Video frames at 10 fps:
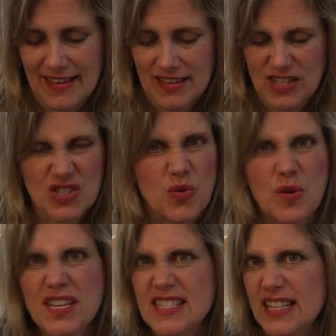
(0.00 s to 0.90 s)

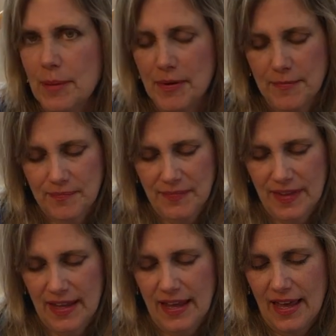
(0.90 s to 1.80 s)
Squeeze it up
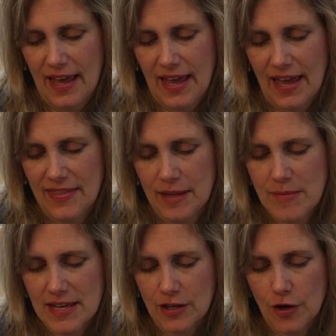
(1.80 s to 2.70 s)
and then
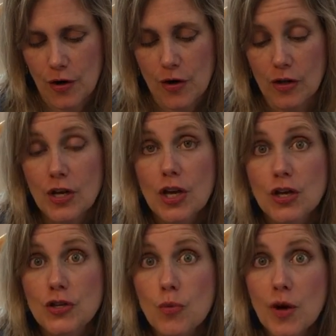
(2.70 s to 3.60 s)
make a curl.
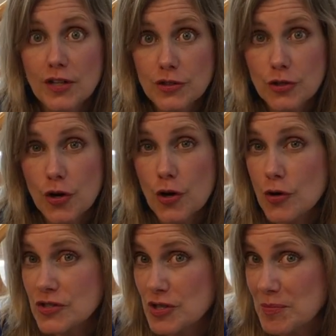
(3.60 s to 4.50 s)
You want your
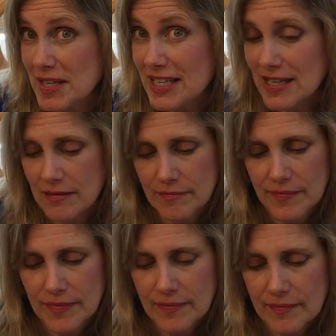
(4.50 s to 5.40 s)
curl to be
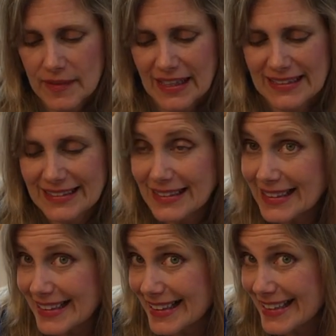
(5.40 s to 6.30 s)
a
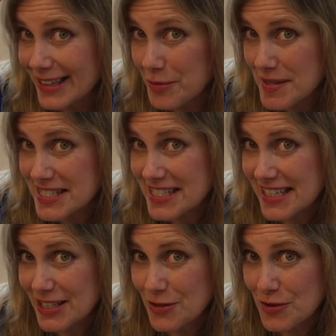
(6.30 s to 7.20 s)
little bit
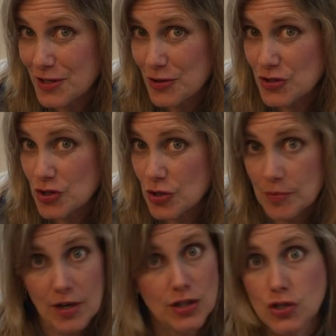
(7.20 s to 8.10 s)
skinnier than your tube,
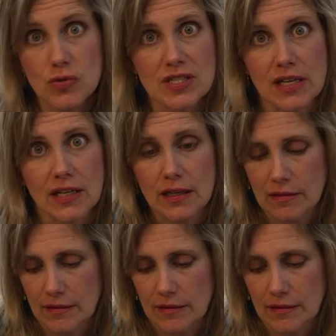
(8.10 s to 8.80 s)
not too skinny